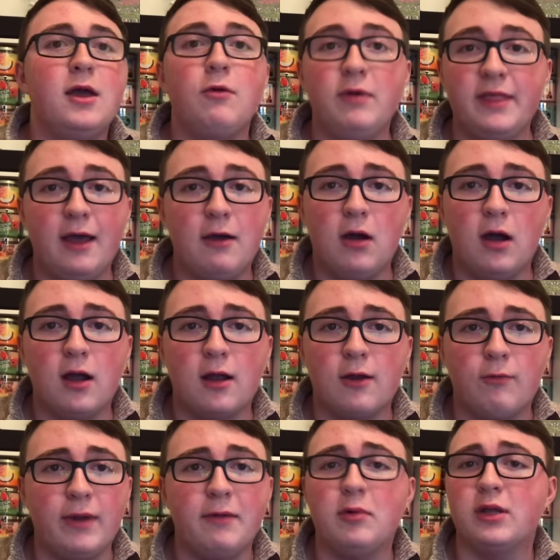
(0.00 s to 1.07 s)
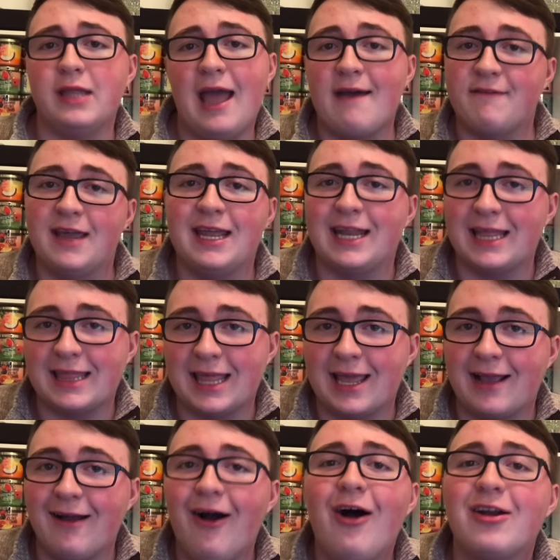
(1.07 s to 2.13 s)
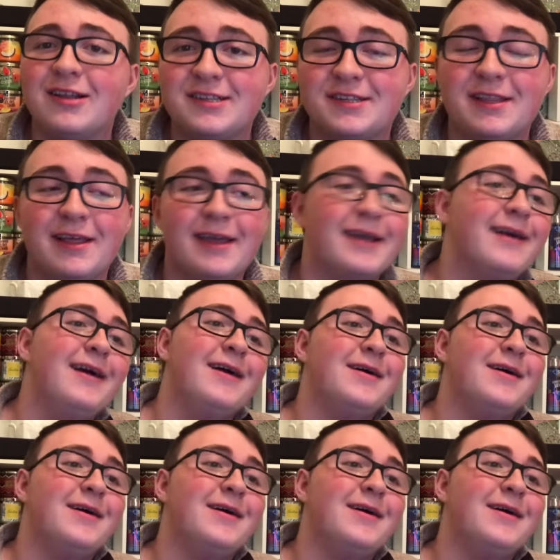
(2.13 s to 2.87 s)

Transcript: Without her, we wouldn't have anything, honestly.